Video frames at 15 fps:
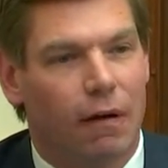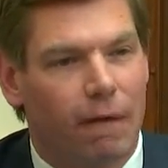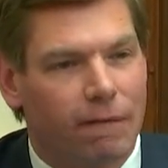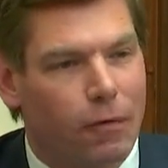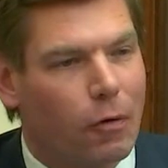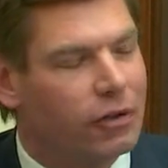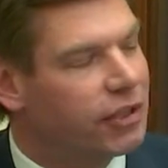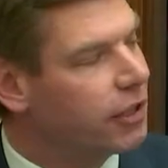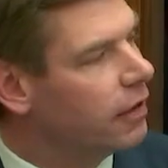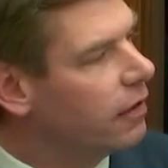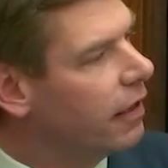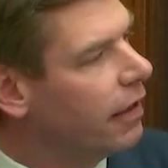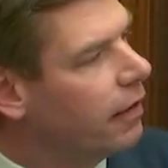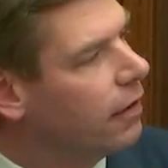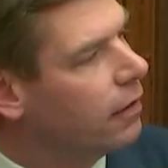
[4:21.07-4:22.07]

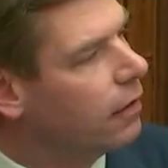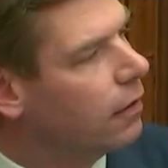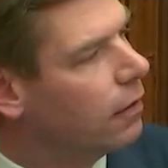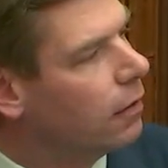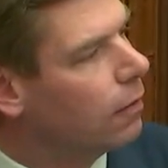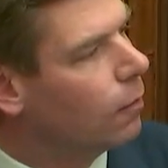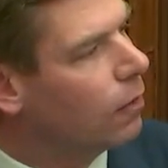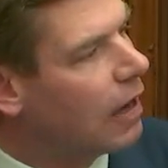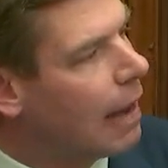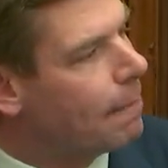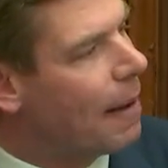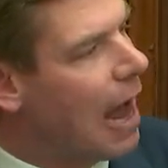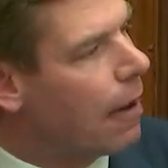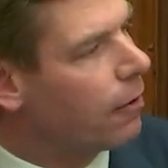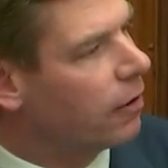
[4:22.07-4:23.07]
Fortunately, we're not
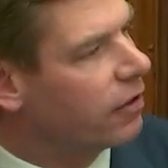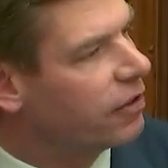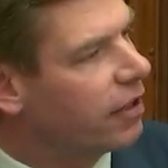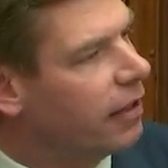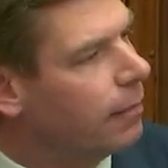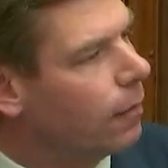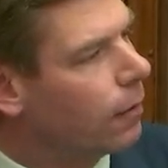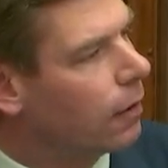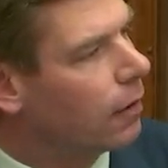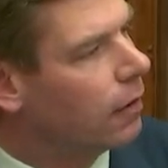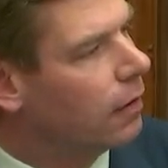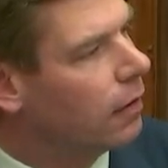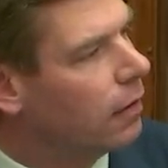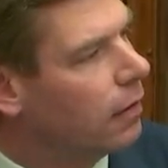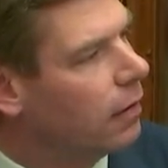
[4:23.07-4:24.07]
powerless anymore.
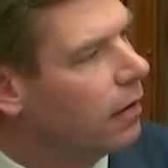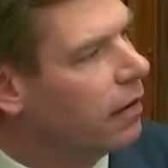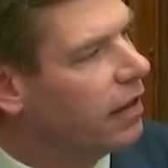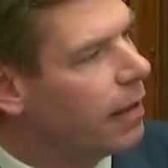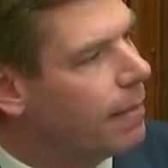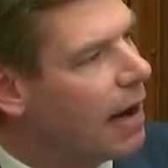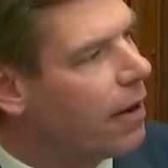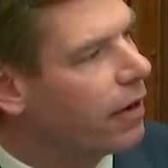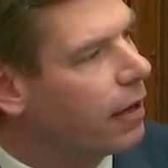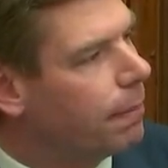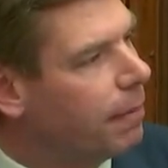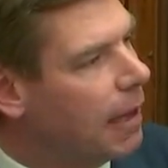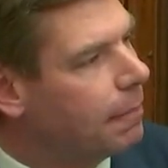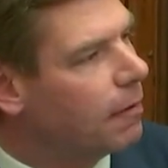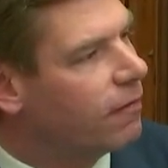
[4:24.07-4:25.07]
The American
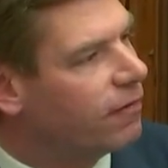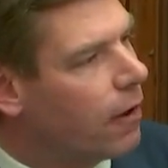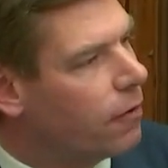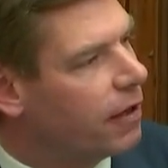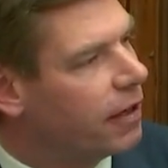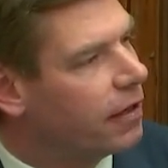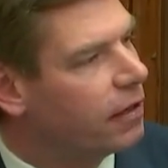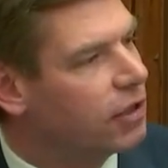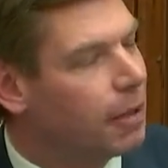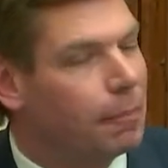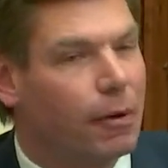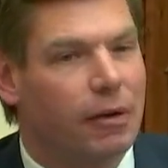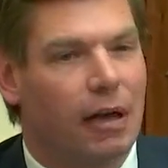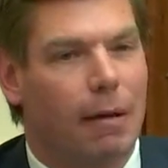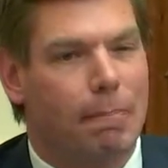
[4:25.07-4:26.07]
people voted to
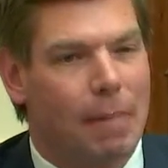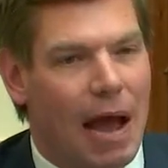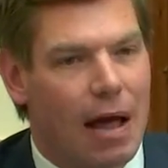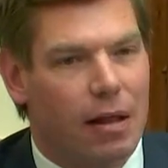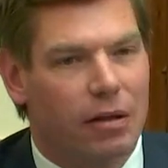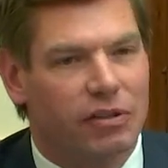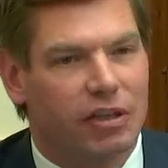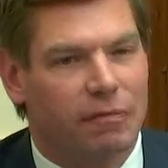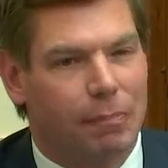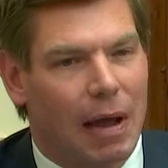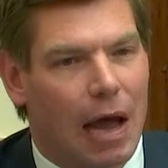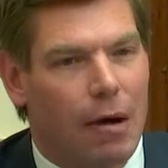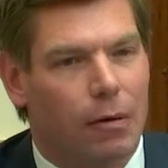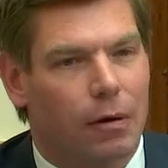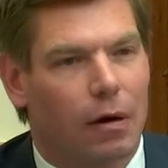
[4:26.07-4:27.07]
put a balance of
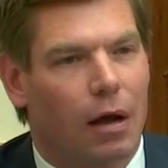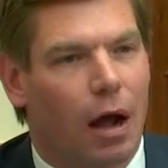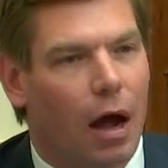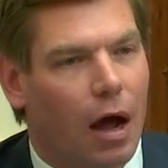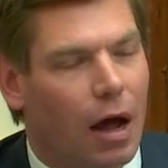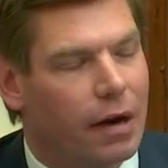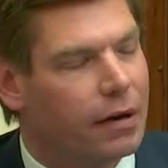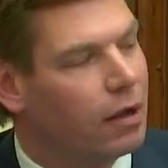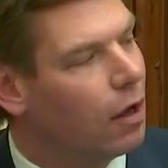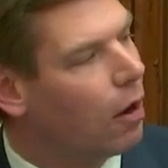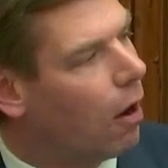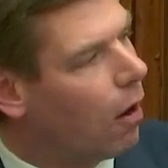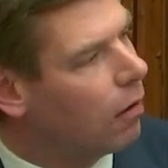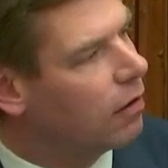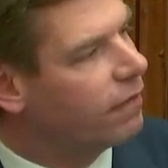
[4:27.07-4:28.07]
power on
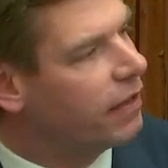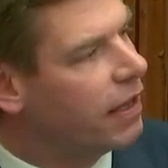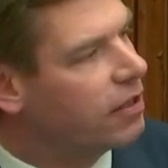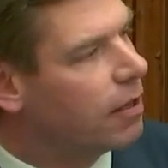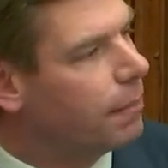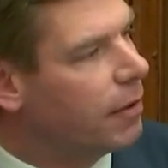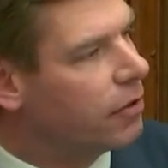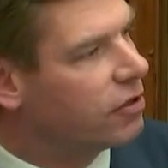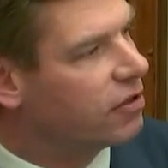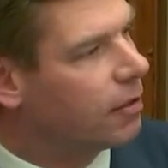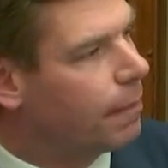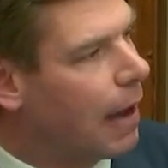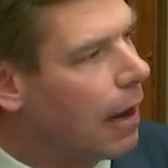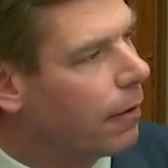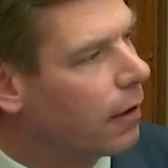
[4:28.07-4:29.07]
all of these abuses of
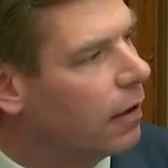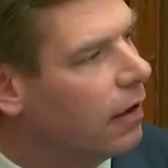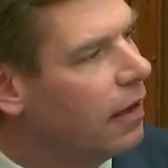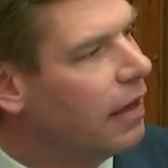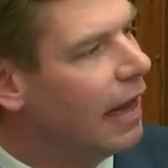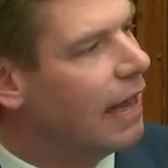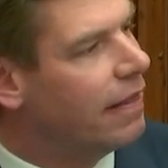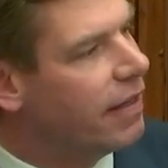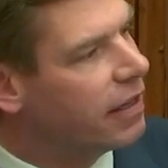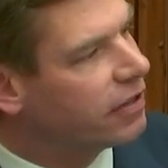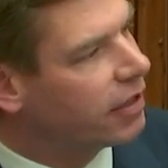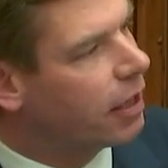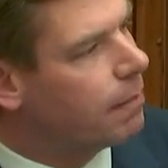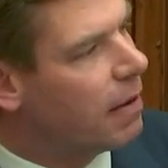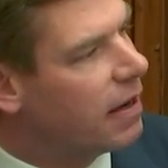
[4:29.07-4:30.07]
power. And this
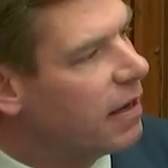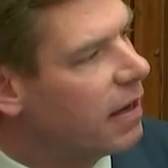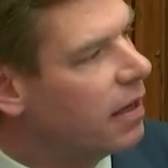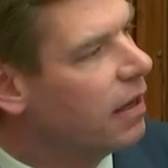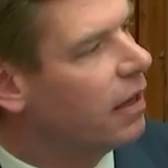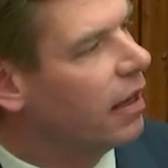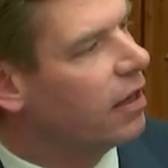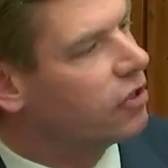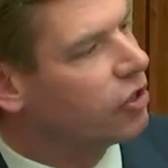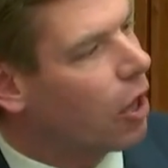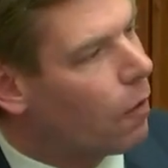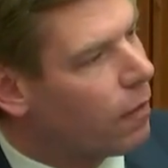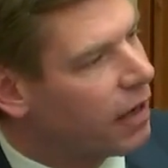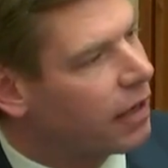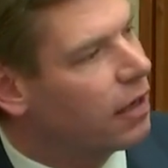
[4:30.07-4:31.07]
committee is
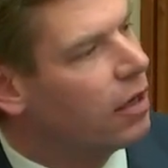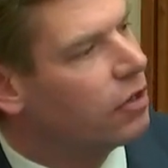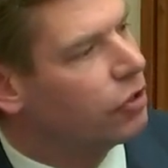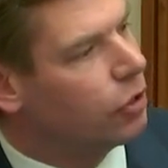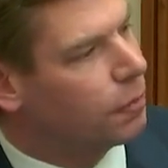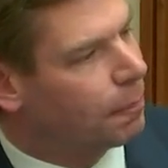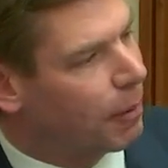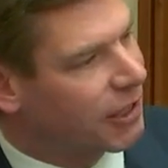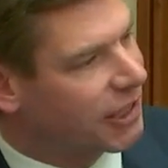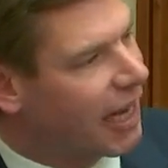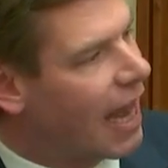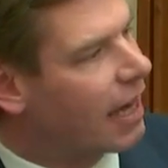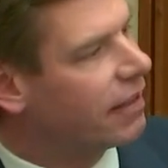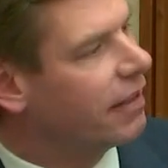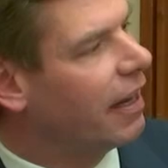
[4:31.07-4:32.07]
going to
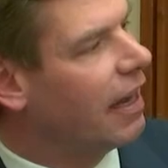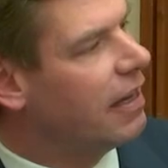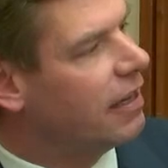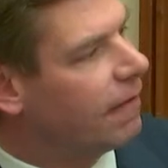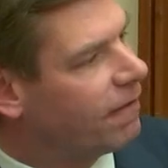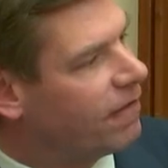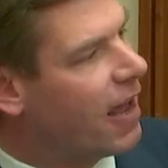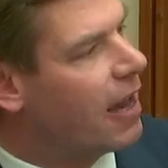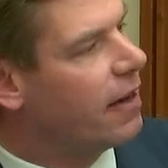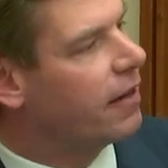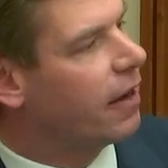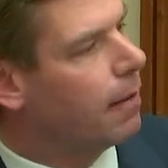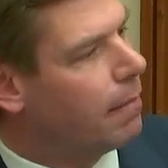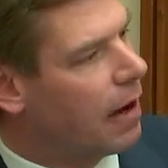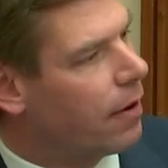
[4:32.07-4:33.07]
protect and defend
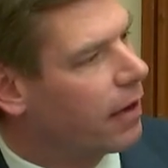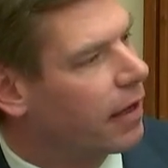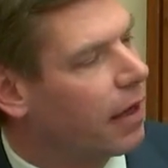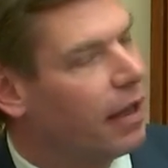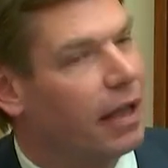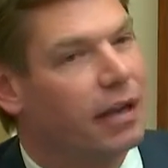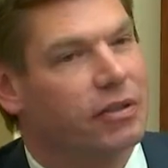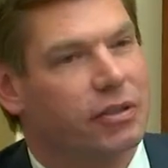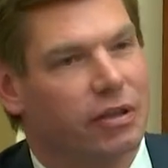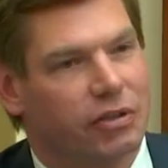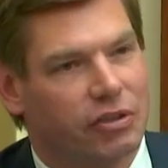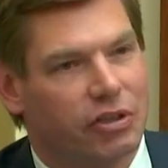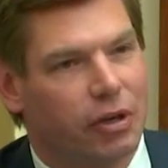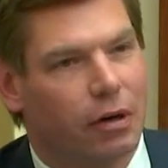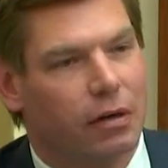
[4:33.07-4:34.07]
America, and it's going to
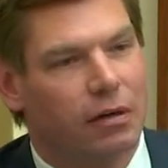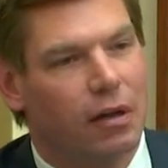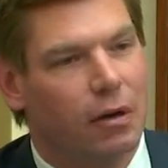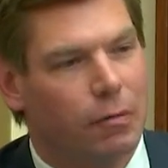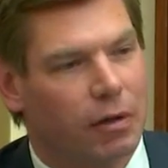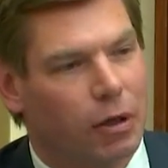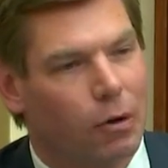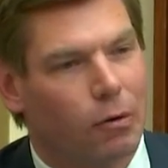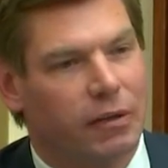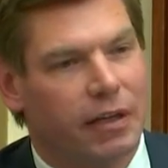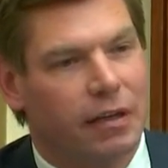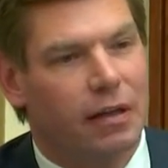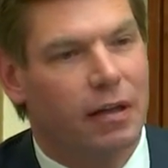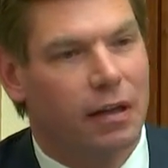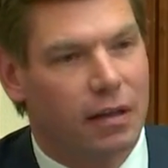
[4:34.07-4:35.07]
start with
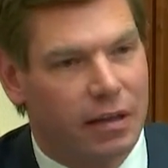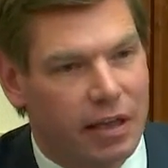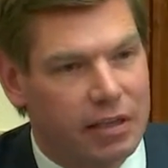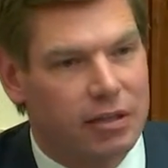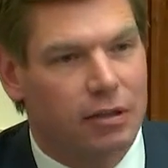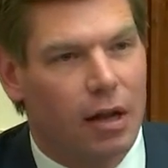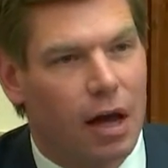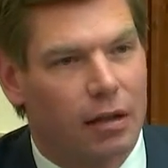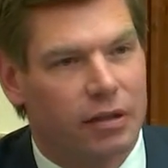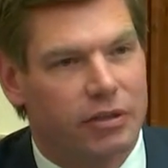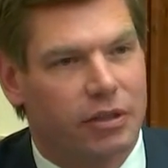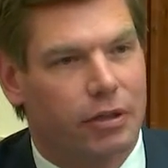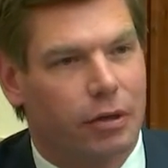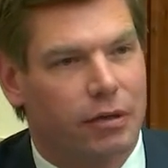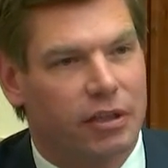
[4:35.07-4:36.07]
holding this lawless
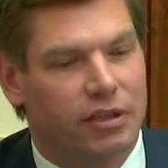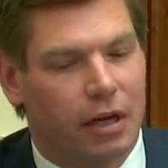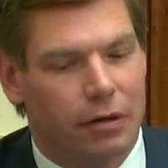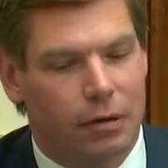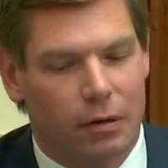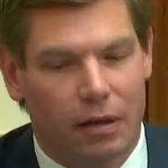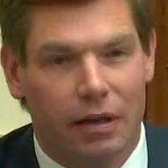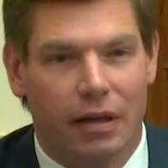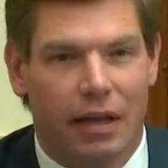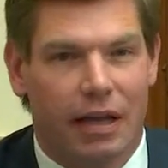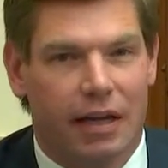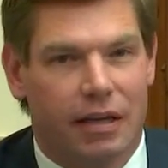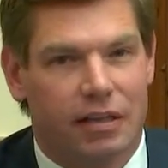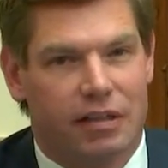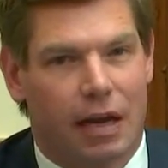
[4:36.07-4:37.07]
Attorney General in
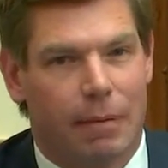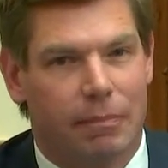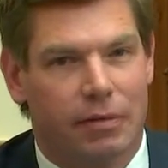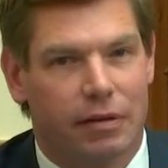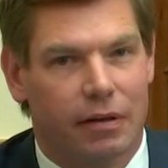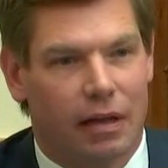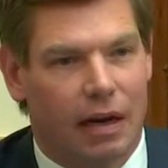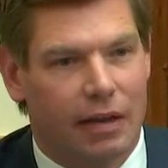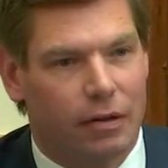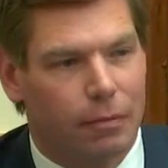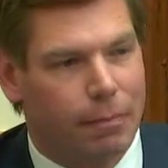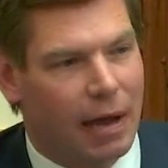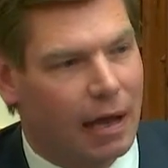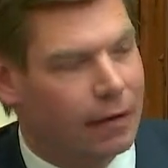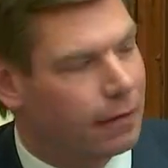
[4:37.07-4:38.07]
contempt. And I yield
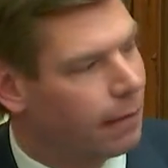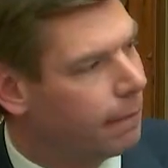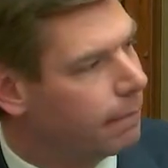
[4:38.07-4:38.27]
back.